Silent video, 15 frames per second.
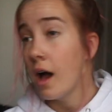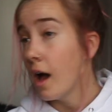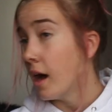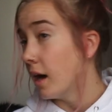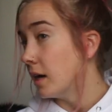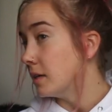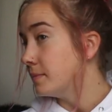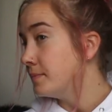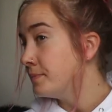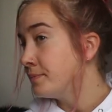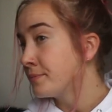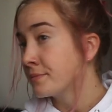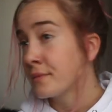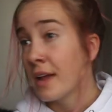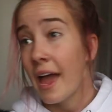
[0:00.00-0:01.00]

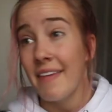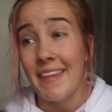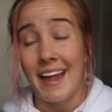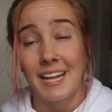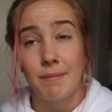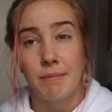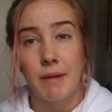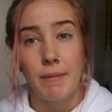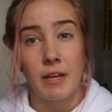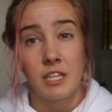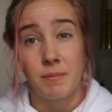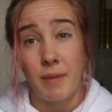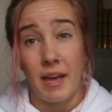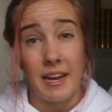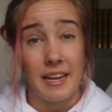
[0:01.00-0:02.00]
And that has been my
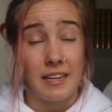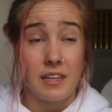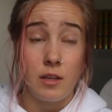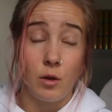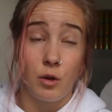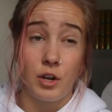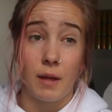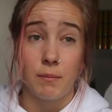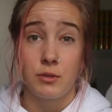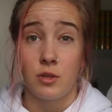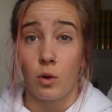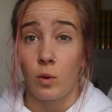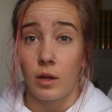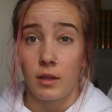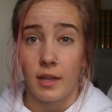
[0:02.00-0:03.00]
best bet. It healed up
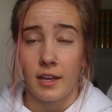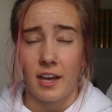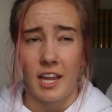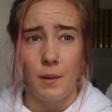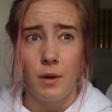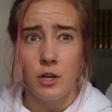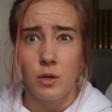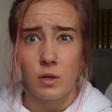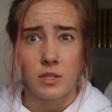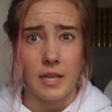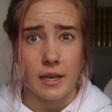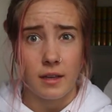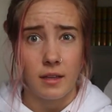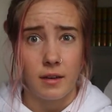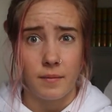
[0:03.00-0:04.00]
so quickly. I kind of want to do a
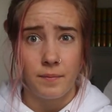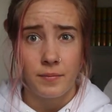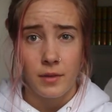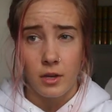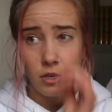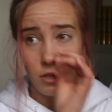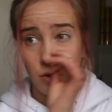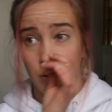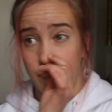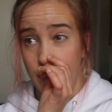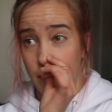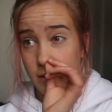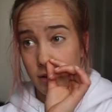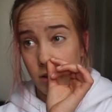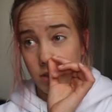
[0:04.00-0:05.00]
second nose
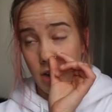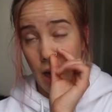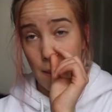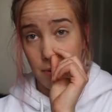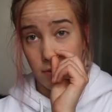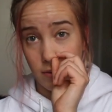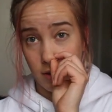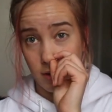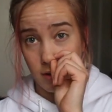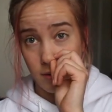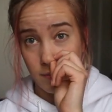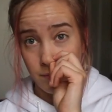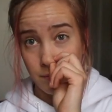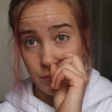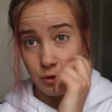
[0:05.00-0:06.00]
piercing on top of it.
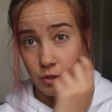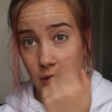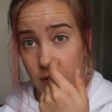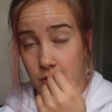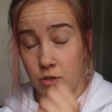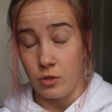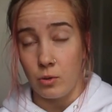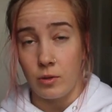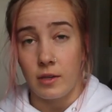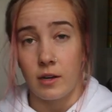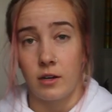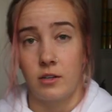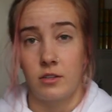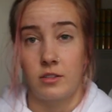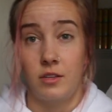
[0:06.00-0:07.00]
So I have two
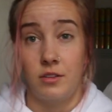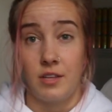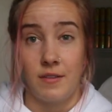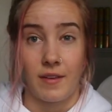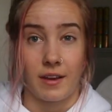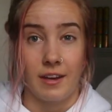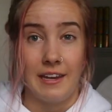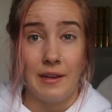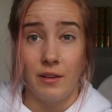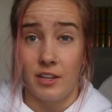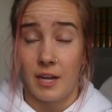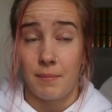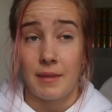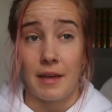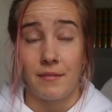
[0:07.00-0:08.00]
there just to see if I can heal it
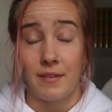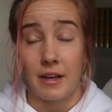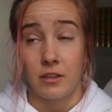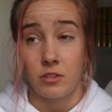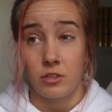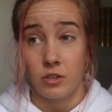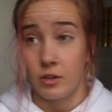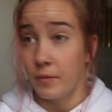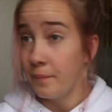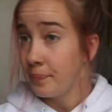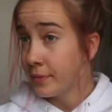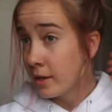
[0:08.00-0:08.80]
up that fast too.